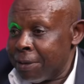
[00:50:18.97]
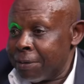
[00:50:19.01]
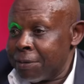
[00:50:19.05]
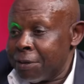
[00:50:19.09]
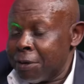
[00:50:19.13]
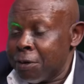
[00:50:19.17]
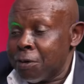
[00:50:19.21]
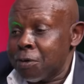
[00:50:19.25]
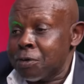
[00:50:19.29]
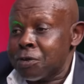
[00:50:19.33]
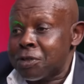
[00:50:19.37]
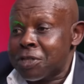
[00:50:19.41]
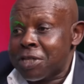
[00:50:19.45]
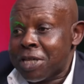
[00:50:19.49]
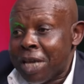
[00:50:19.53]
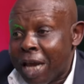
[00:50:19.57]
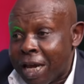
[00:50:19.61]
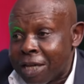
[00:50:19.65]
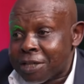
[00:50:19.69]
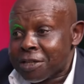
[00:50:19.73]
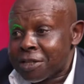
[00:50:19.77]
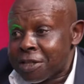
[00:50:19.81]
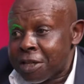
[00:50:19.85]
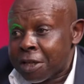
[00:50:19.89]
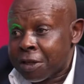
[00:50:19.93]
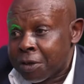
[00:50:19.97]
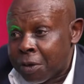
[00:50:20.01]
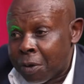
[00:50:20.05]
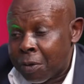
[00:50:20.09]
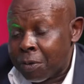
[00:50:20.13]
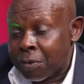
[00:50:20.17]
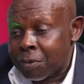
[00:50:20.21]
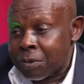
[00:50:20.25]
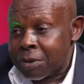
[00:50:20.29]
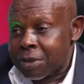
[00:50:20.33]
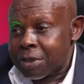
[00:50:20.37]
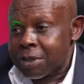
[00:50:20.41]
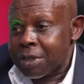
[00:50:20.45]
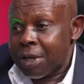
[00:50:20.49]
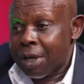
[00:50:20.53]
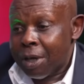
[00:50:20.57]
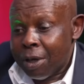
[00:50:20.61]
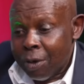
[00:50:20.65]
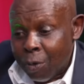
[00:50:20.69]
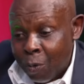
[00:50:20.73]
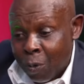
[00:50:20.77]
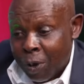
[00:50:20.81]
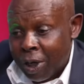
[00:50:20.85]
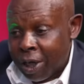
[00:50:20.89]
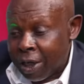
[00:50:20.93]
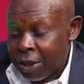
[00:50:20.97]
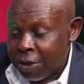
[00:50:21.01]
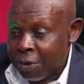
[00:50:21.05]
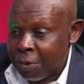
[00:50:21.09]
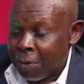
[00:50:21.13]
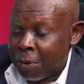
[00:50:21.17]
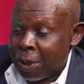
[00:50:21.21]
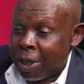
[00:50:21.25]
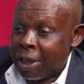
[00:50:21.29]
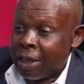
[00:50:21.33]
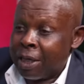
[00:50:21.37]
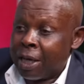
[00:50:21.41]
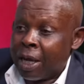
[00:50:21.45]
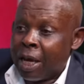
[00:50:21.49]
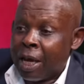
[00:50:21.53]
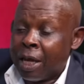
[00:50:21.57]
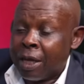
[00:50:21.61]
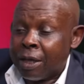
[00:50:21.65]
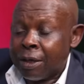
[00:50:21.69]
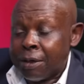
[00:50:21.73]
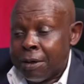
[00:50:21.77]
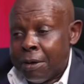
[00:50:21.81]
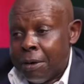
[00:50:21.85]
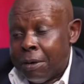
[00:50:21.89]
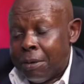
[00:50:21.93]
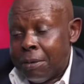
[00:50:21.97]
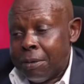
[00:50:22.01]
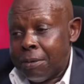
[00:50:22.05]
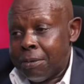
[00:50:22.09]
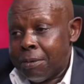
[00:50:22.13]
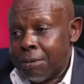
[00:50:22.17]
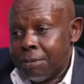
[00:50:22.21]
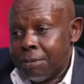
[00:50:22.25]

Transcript: on those dusty roads where you and I go.